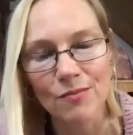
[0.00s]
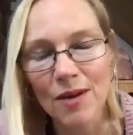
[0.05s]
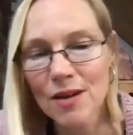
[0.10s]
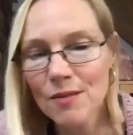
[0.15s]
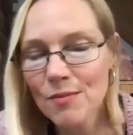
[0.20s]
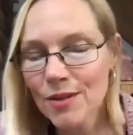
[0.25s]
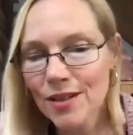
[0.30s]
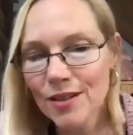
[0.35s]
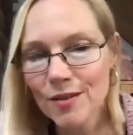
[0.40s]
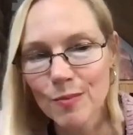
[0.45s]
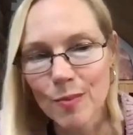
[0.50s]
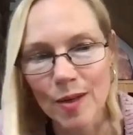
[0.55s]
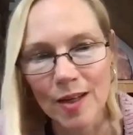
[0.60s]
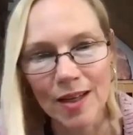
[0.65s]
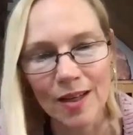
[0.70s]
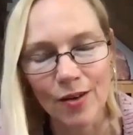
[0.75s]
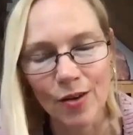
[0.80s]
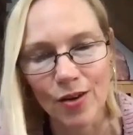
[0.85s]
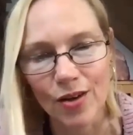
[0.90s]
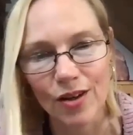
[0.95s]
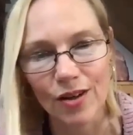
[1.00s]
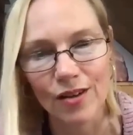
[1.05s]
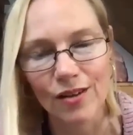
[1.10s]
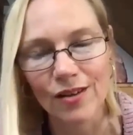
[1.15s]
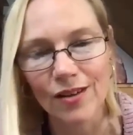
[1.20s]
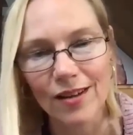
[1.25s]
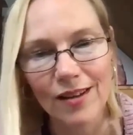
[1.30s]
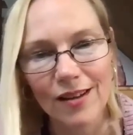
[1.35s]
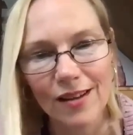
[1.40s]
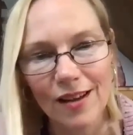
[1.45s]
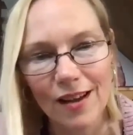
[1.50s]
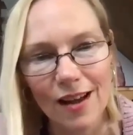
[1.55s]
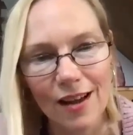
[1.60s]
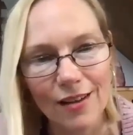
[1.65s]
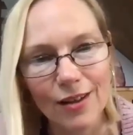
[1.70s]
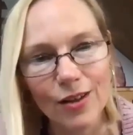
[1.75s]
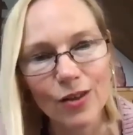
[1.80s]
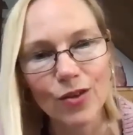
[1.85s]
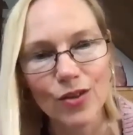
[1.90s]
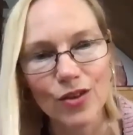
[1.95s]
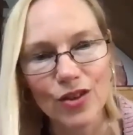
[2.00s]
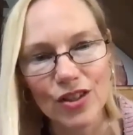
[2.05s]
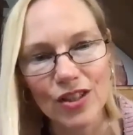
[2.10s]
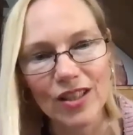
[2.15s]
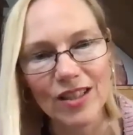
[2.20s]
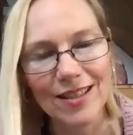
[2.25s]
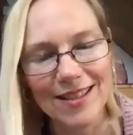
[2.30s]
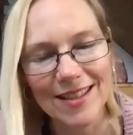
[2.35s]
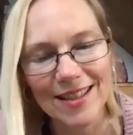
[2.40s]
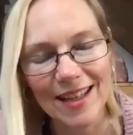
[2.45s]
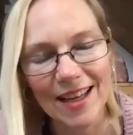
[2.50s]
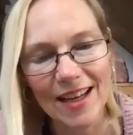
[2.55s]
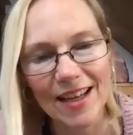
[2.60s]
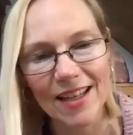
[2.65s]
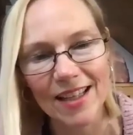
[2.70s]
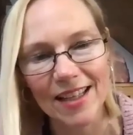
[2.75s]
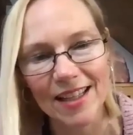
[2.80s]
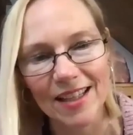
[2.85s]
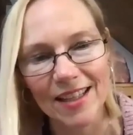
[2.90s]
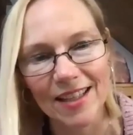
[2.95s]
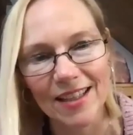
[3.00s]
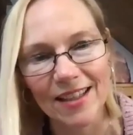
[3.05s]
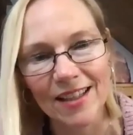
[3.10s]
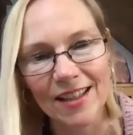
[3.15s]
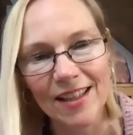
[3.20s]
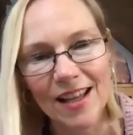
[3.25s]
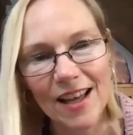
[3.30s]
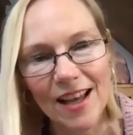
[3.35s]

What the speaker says: Maybe he's been on a long journey to get here,